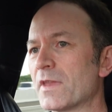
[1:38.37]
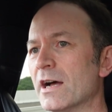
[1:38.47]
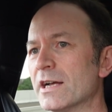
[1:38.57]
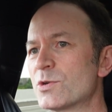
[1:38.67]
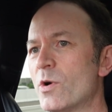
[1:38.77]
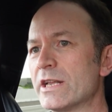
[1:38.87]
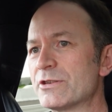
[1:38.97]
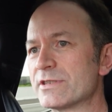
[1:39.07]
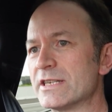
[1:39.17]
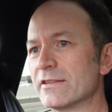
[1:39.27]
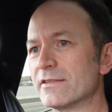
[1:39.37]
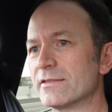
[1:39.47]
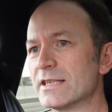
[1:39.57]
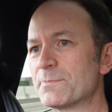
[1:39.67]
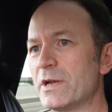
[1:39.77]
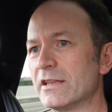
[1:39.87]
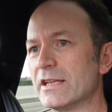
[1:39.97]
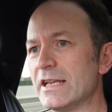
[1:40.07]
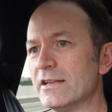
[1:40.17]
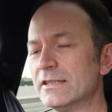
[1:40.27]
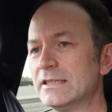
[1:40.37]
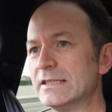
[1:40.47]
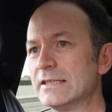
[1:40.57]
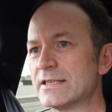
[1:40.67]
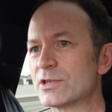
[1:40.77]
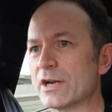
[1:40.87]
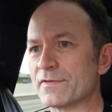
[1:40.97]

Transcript: It's quite interesting that this kind